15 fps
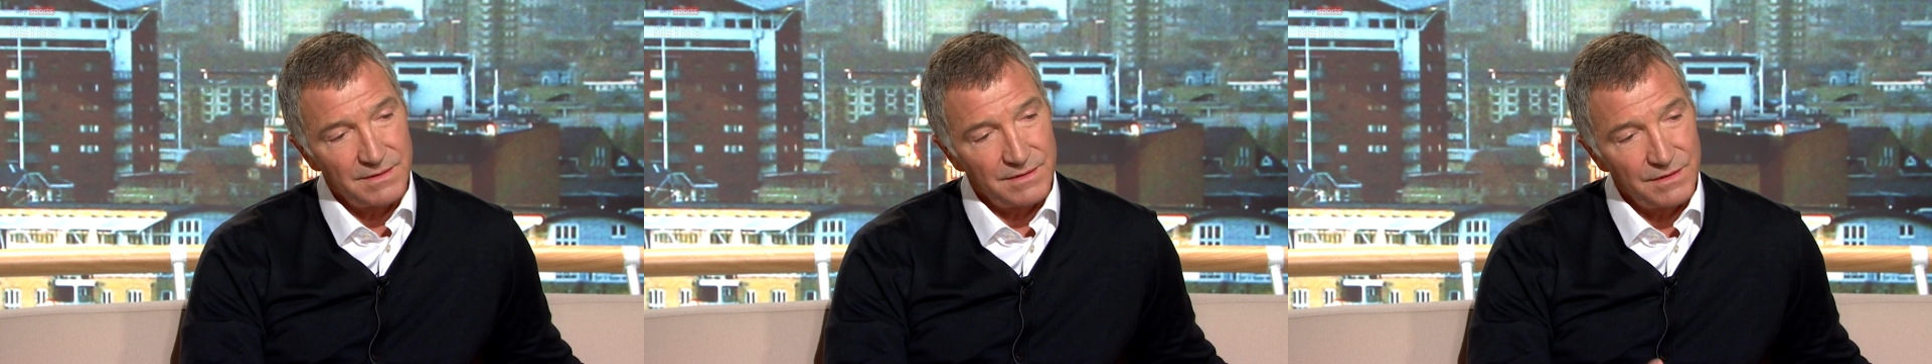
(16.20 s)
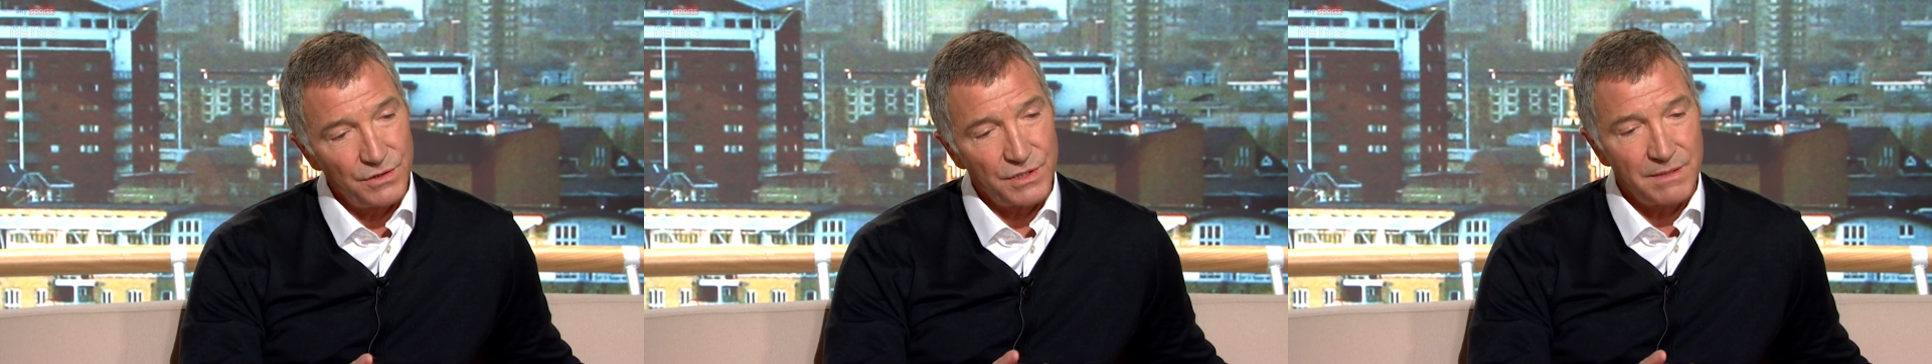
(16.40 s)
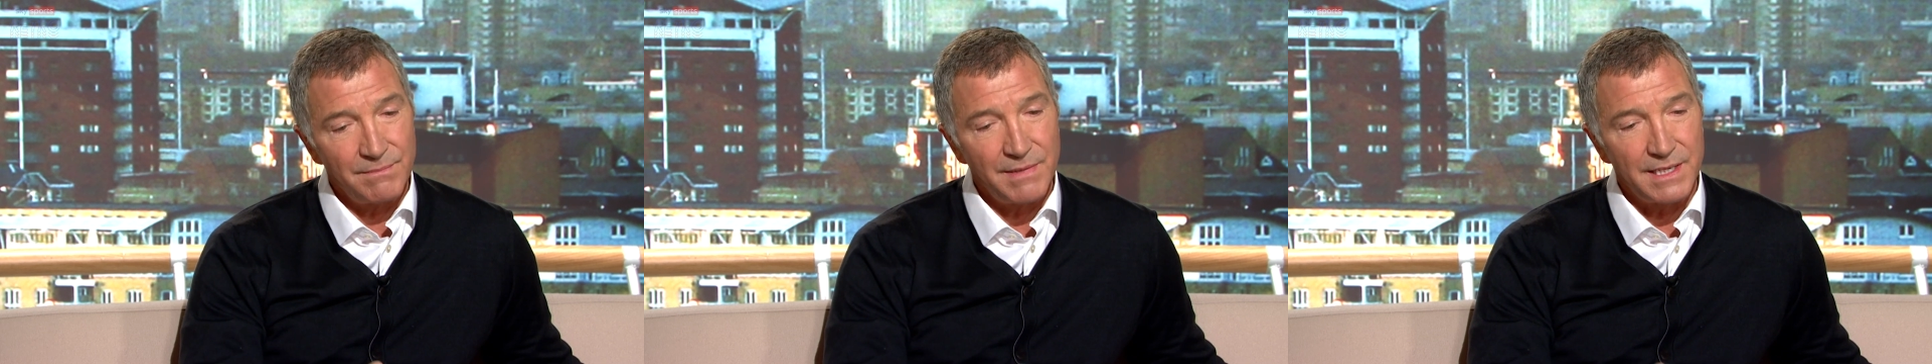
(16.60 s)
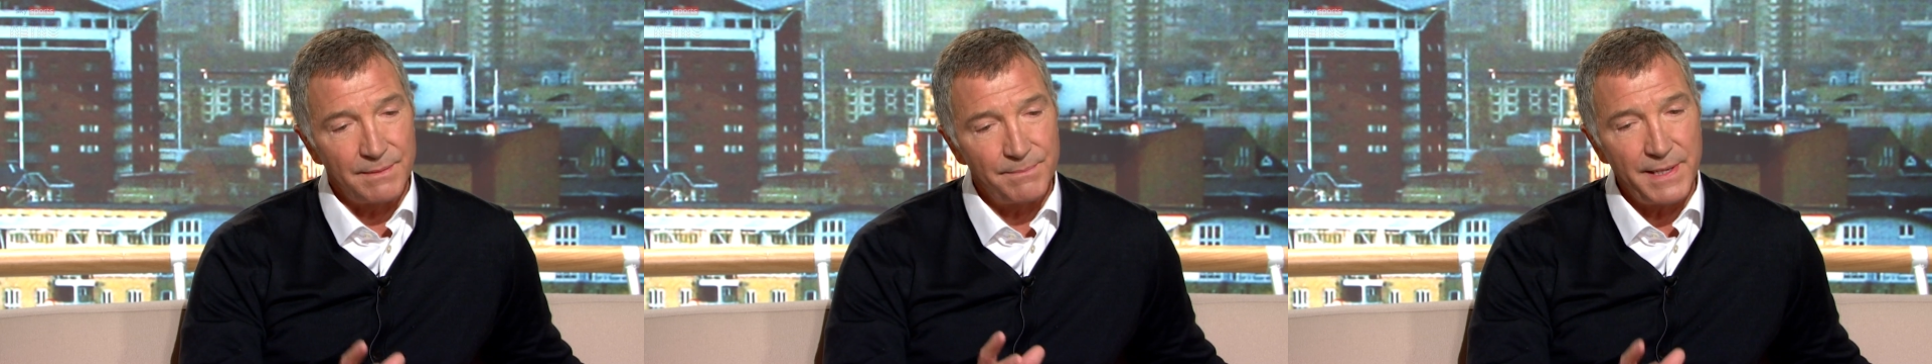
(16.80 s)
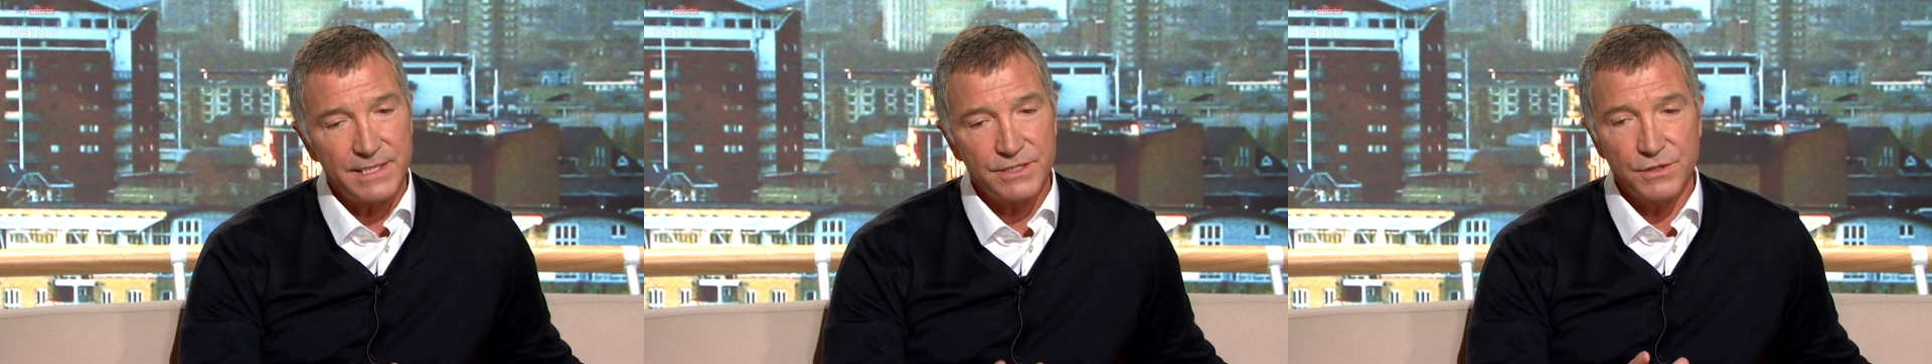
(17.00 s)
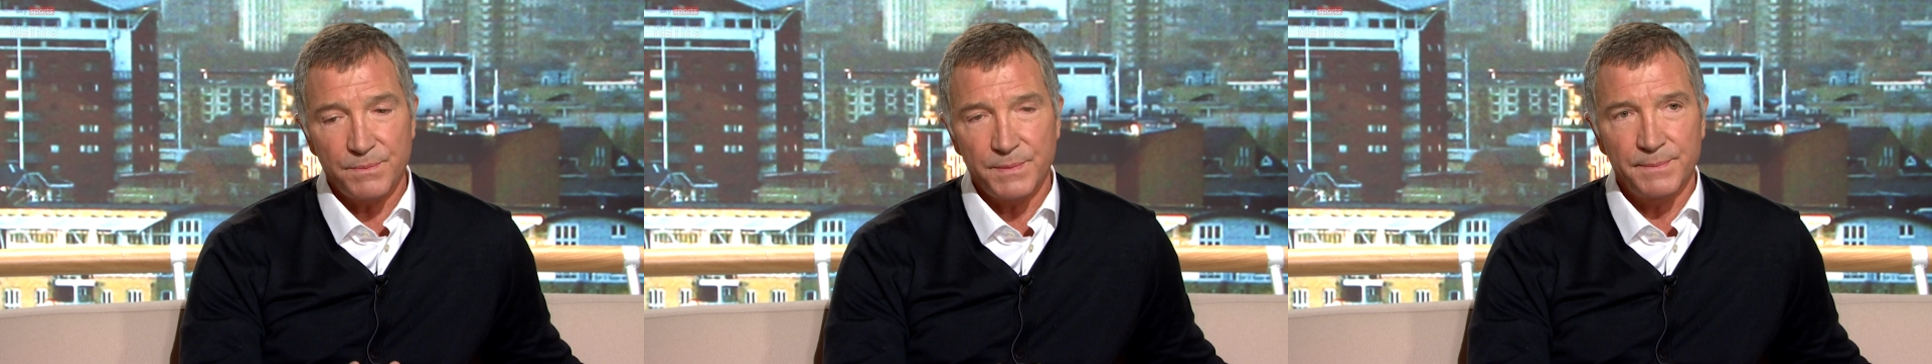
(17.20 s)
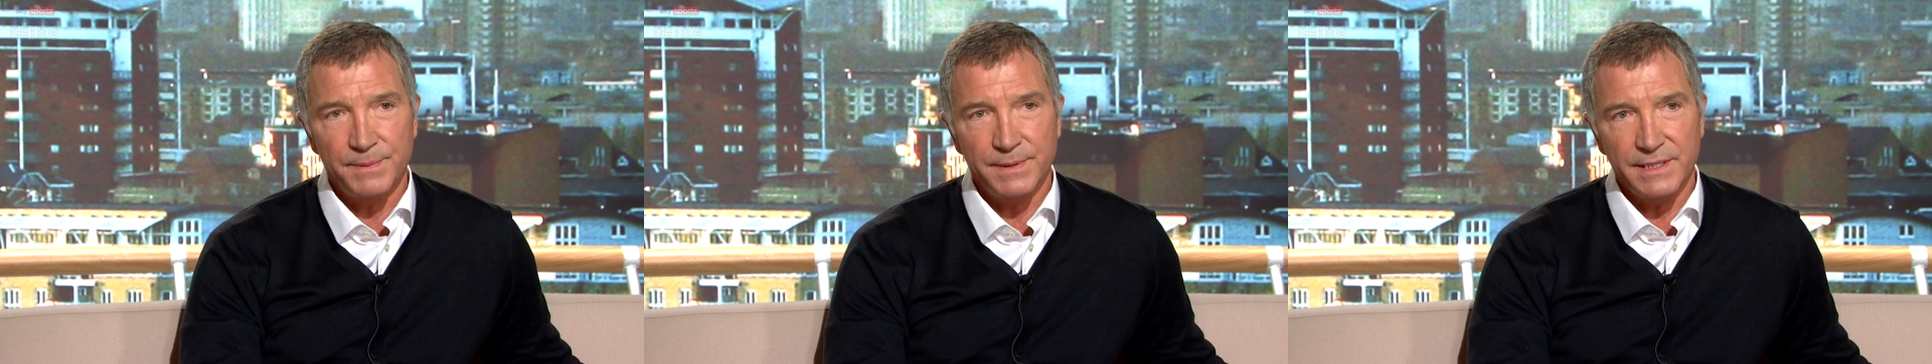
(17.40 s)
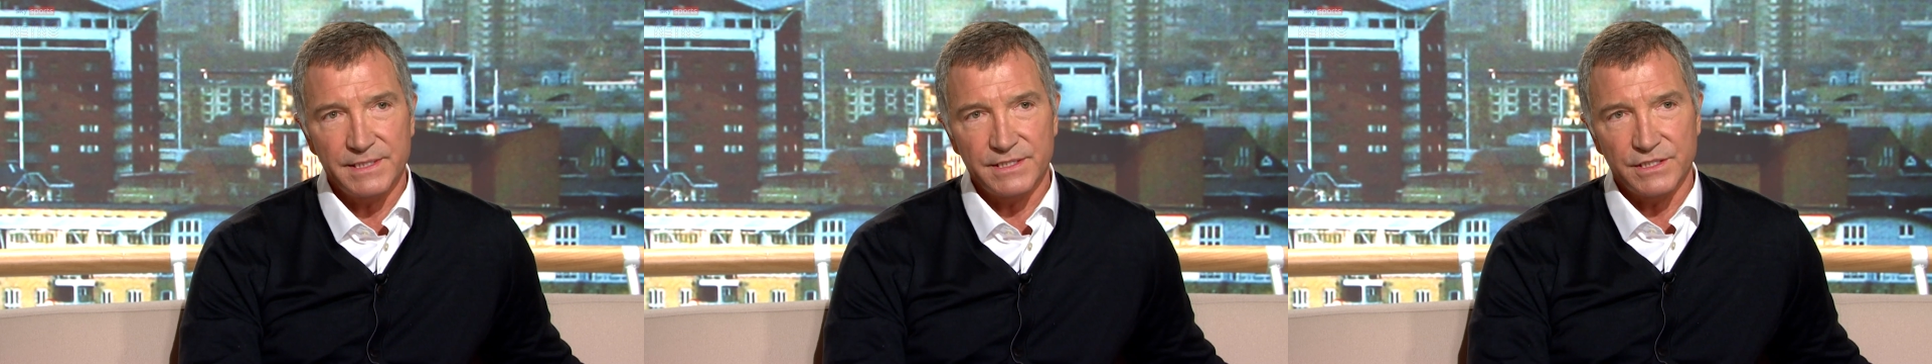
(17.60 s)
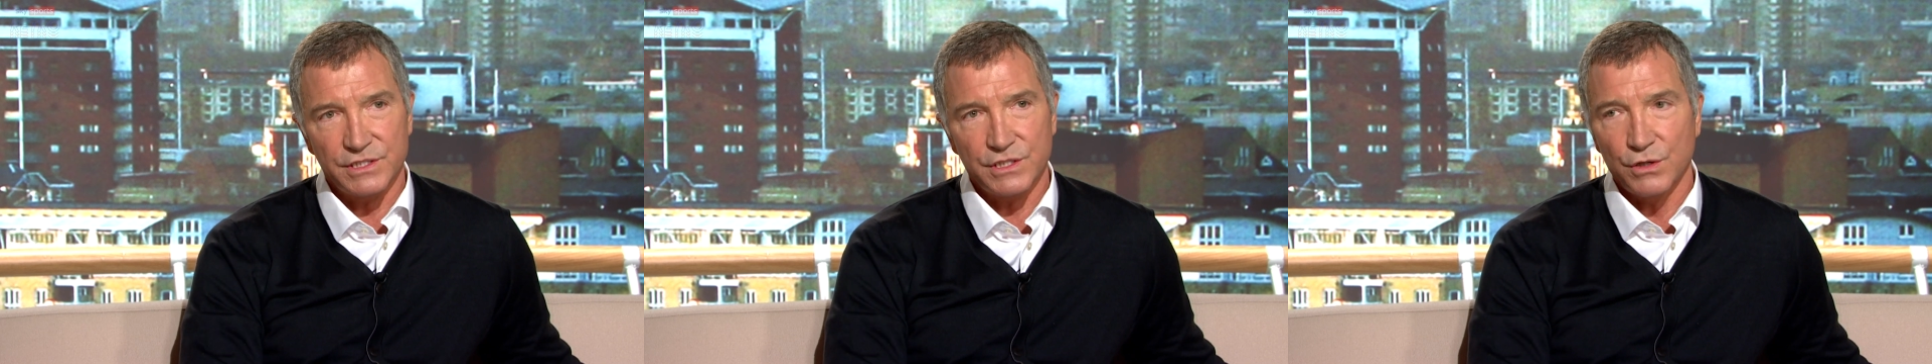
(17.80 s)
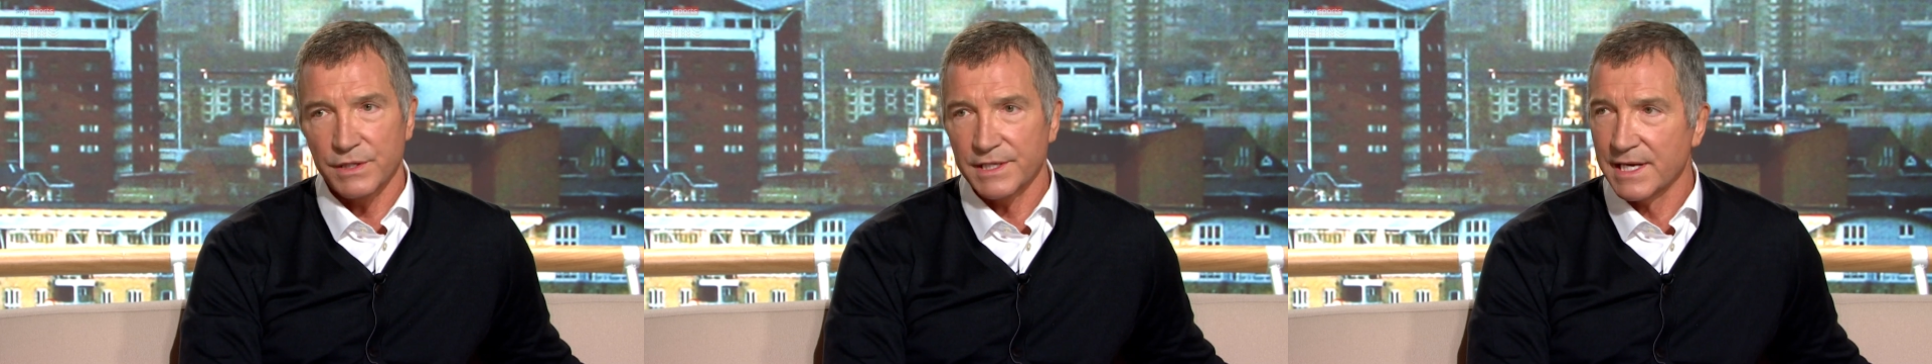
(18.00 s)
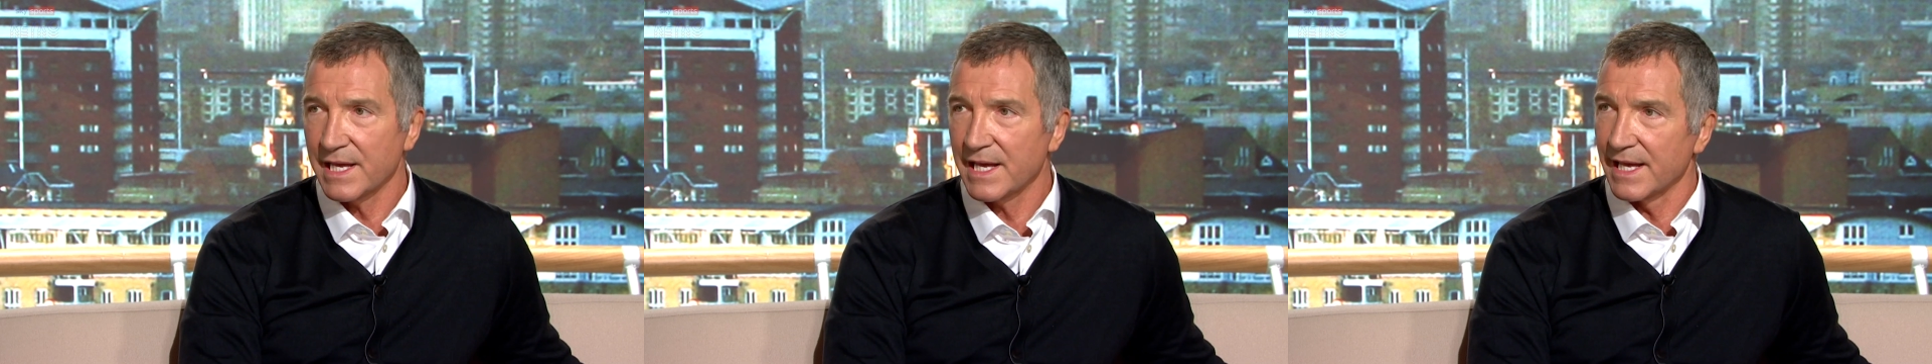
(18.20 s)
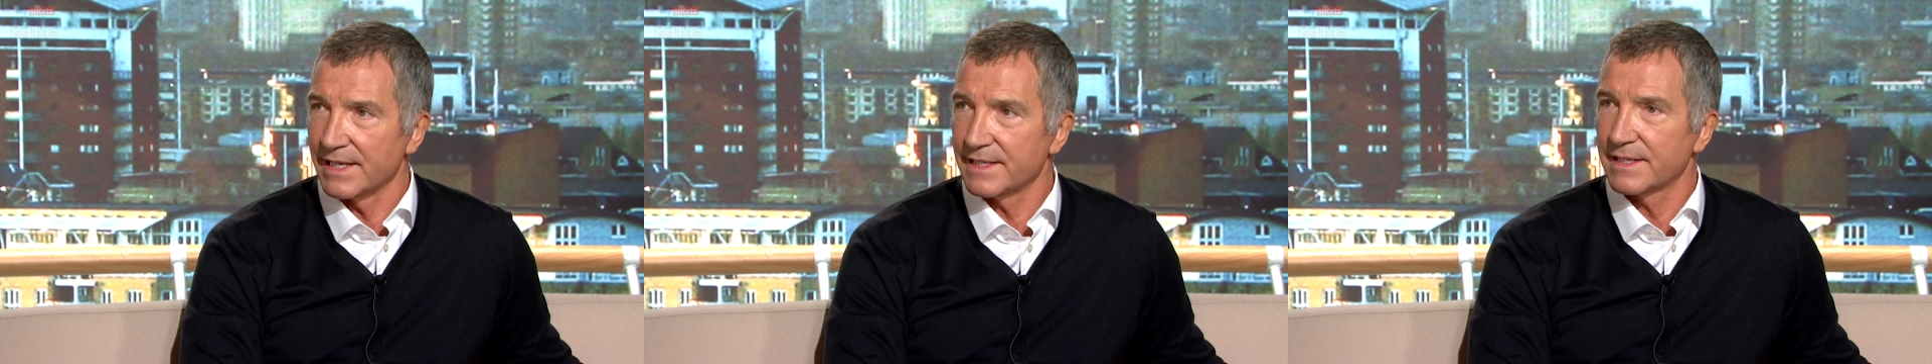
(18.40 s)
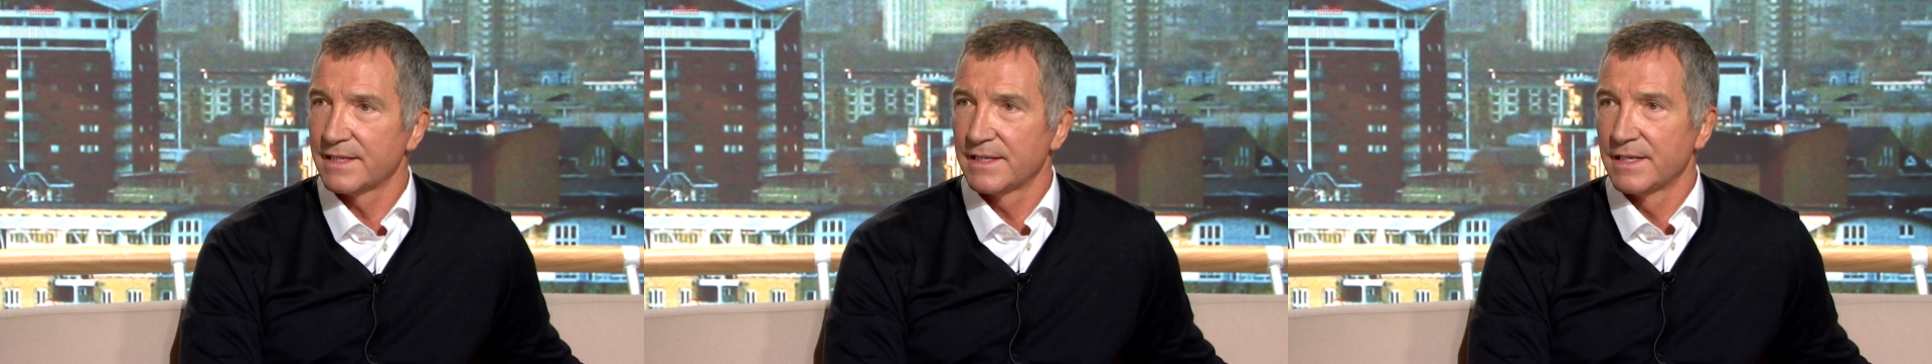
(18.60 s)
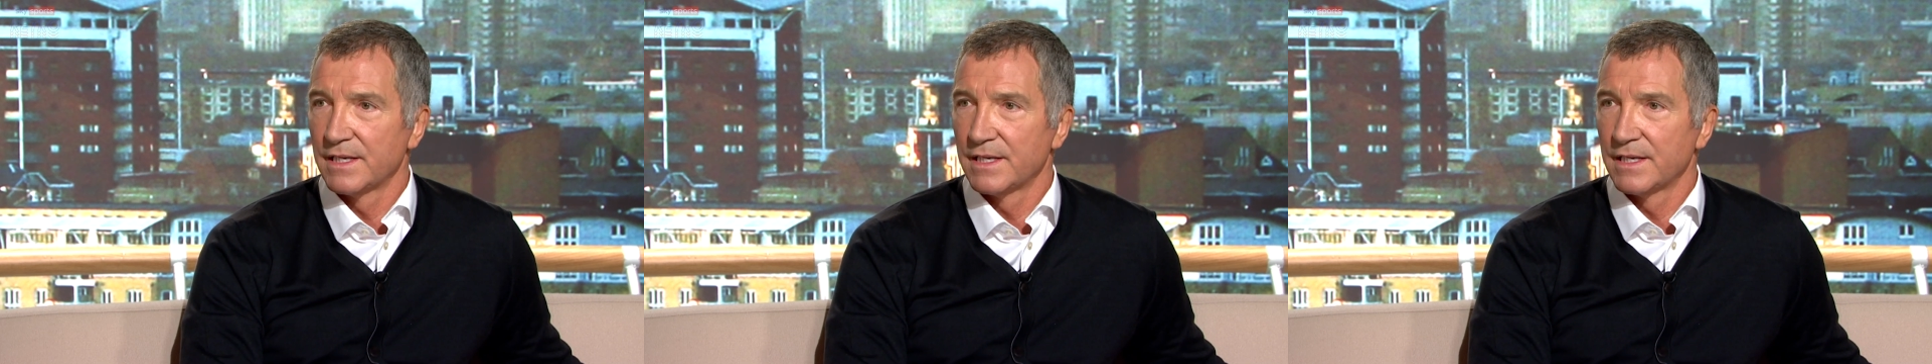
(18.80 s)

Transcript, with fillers: looking back, the best group of players that Scotland had